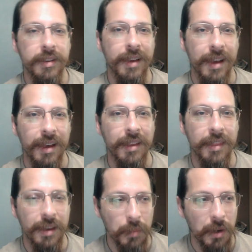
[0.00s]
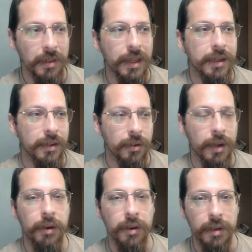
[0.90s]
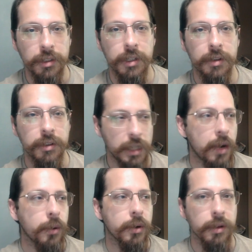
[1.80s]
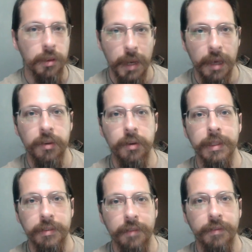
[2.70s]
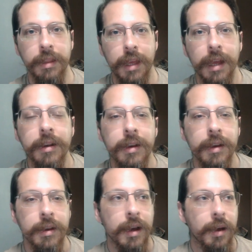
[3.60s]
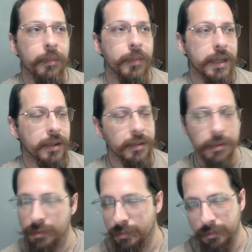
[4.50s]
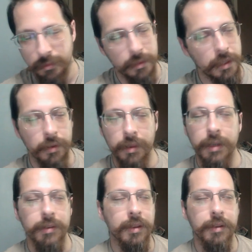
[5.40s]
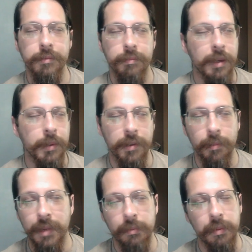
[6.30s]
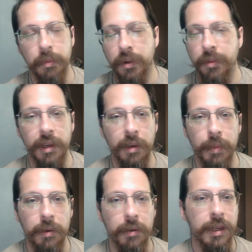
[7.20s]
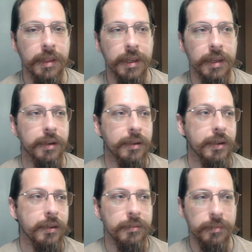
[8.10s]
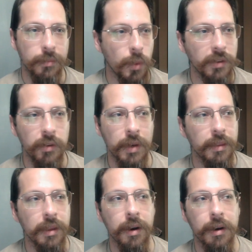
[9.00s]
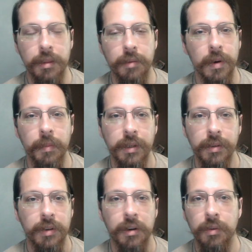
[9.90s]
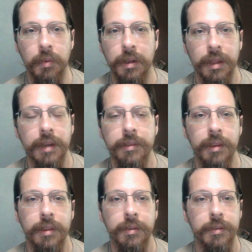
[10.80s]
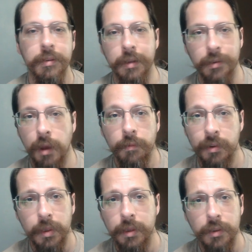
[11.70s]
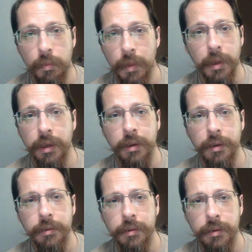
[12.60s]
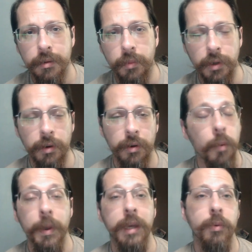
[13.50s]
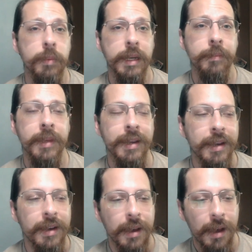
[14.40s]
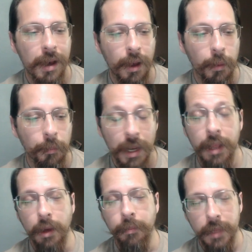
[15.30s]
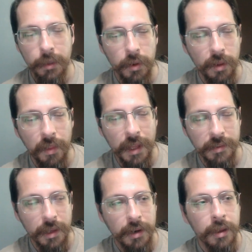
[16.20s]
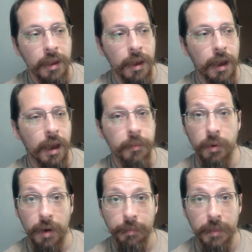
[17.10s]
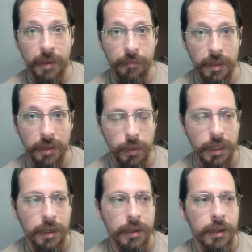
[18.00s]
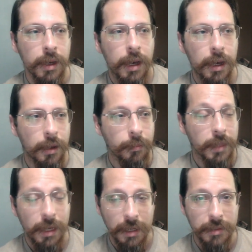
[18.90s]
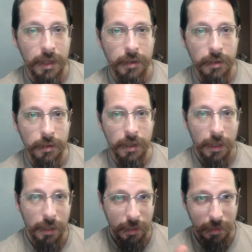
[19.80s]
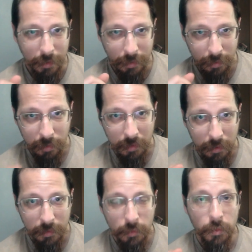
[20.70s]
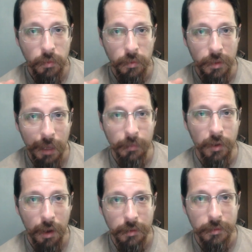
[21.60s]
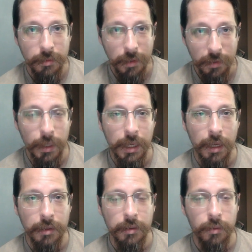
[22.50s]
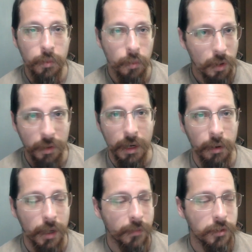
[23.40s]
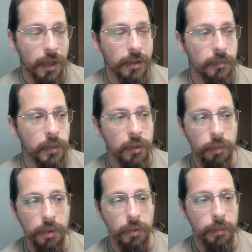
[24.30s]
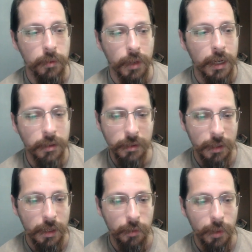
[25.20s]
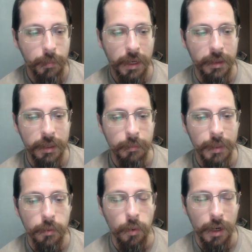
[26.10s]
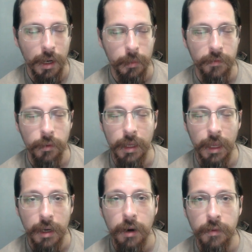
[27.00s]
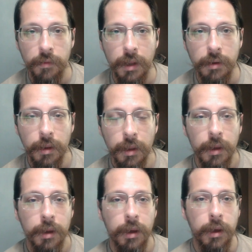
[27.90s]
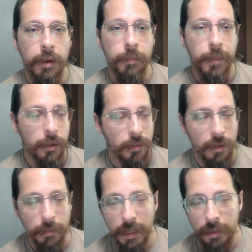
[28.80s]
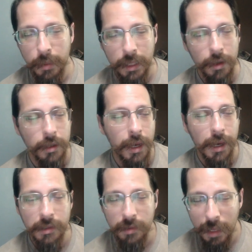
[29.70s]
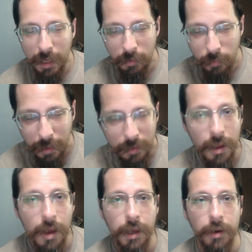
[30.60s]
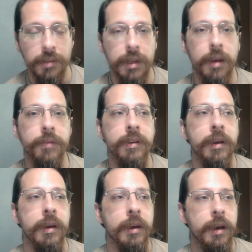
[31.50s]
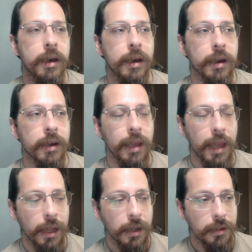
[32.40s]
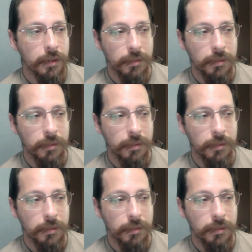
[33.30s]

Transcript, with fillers: Uh, think about, like, you know, how you're going to share the shower and the bathroom and stuff like that. Um, because these are things that maybe sometimes people don't think about, and then once you get there and in the moment, you start to realize that this isn't as comfortable as you maybe were hoping it would be. Um, but anyhow, with all that said, uh, I'm going to wrap this up for this week. Um, like I said uh, earlier, Gamescon this weekend. We're there. We have a Trident booth. We will be right uh, right by the big Warhammer forty K narrative event uh, being hosted by the PlayOn guys and Red Claw and ourselves. Uh, and...